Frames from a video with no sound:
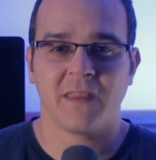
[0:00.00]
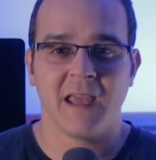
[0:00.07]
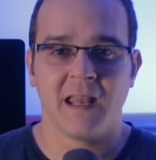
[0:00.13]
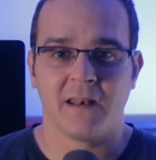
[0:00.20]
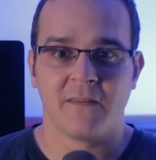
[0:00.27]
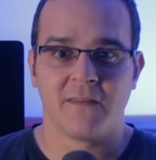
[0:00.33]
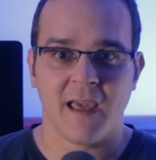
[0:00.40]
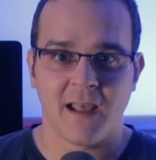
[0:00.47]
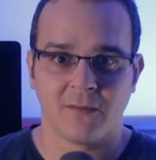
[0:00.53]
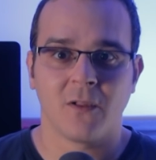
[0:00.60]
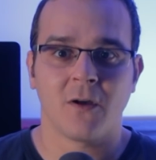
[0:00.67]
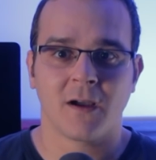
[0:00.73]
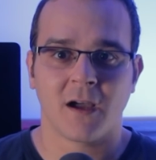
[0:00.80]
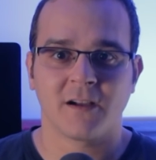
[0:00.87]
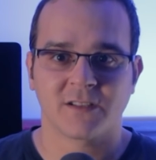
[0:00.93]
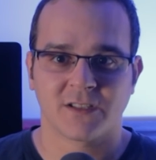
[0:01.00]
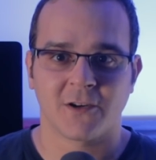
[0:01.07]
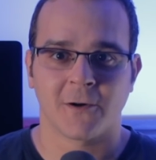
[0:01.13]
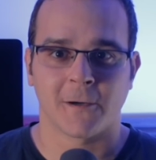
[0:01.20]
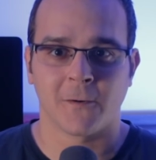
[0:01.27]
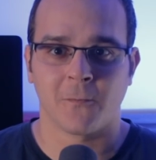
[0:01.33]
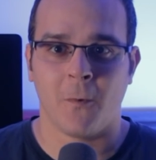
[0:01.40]
thin. They look a
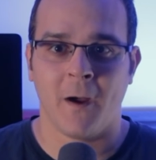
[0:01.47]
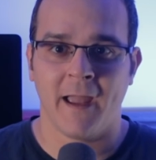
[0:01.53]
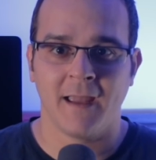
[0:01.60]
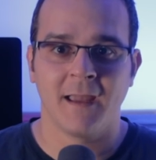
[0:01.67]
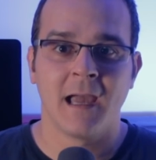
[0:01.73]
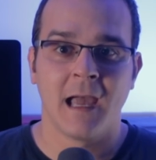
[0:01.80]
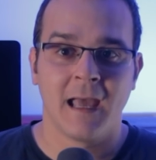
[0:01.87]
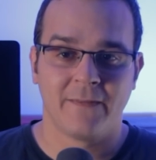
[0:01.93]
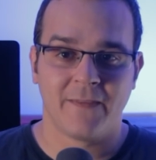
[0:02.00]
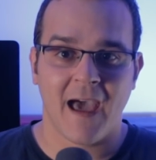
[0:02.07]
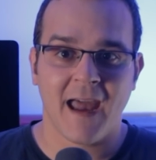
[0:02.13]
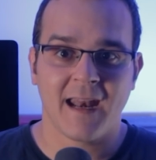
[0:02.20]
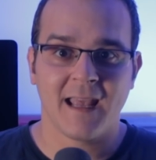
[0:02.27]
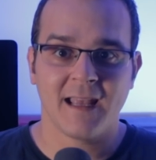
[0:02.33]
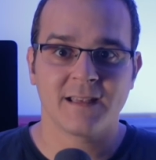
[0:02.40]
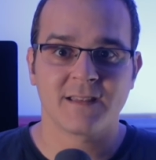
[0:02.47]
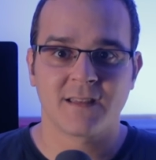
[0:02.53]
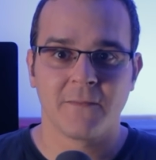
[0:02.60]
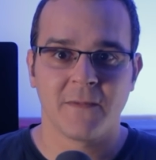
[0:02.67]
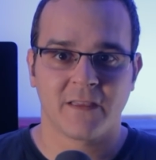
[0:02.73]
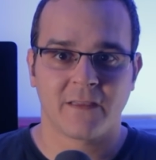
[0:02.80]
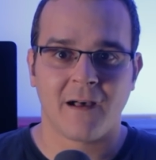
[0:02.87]
certain way. That is
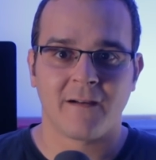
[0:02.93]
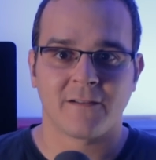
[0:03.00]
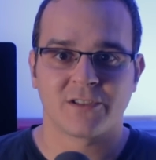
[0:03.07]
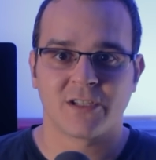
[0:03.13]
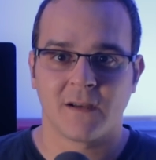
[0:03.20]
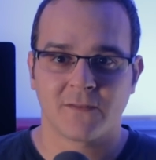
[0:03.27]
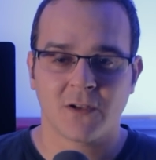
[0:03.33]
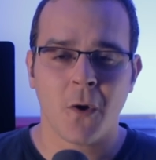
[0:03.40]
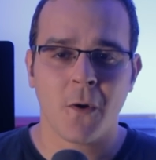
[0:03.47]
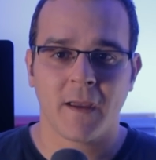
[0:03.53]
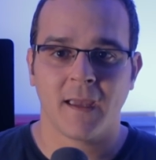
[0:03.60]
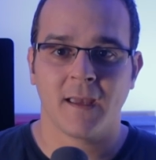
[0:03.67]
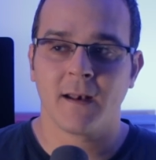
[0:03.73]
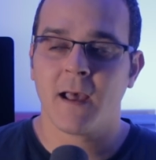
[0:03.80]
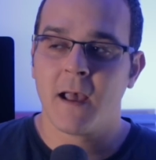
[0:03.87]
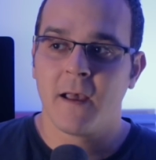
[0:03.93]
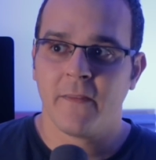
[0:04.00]
the mythology of Tolkien.